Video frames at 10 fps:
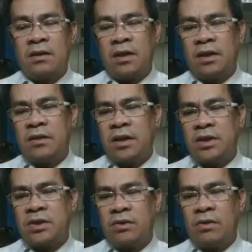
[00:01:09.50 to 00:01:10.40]
in the
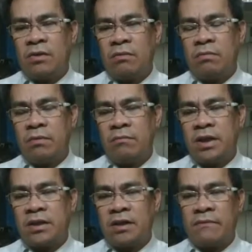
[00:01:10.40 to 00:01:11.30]
direction of
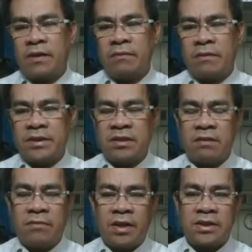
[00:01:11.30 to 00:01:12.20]
beta from the
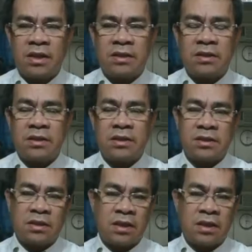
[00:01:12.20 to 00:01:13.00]
positive x-axis,